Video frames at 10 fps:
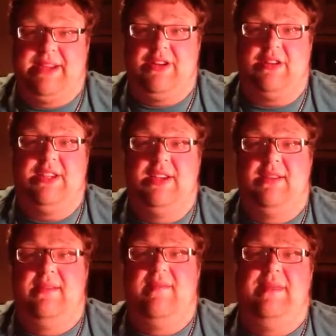cooked.
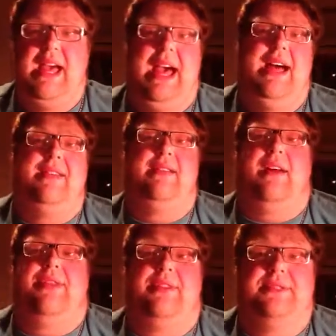And
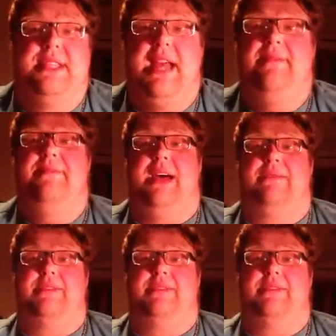on Thursday, that